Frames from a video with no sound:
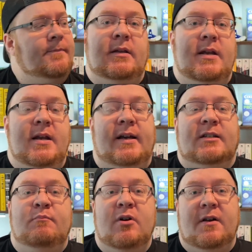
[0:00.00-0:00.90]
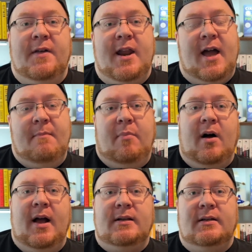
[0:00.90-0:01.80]
The next book that I
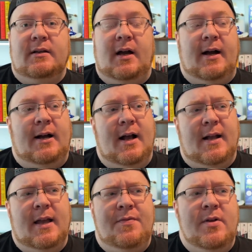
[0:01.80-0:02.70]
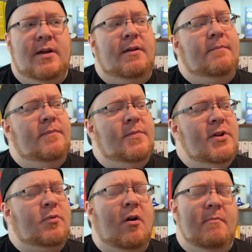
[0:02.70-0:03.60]
bought, again, and
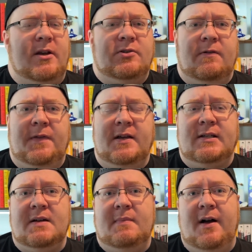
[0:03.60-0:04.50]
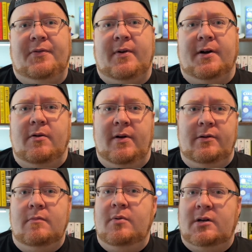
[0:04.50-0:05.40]
these were a mixture of things that I bought throughout going
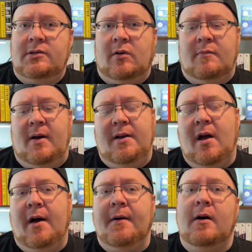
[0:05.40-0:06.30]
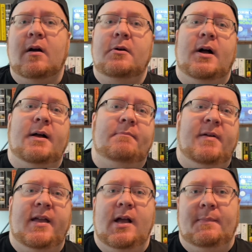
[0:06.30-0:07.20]
to a bookstore with my daughter,
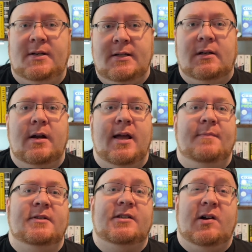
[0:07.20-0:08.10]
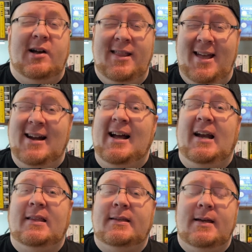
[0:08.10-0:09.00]
picking up a deal on Amazon, that
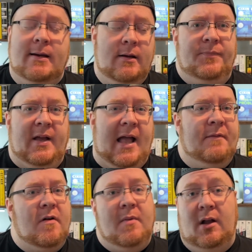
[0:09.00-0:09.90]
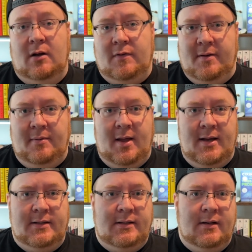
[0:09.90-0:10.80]
kind of thing. They come from all over the
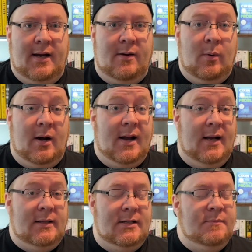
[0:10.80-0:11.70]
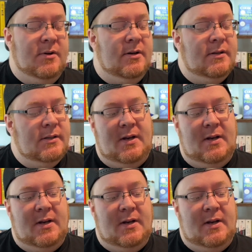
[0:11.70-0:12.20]
place where I got these books.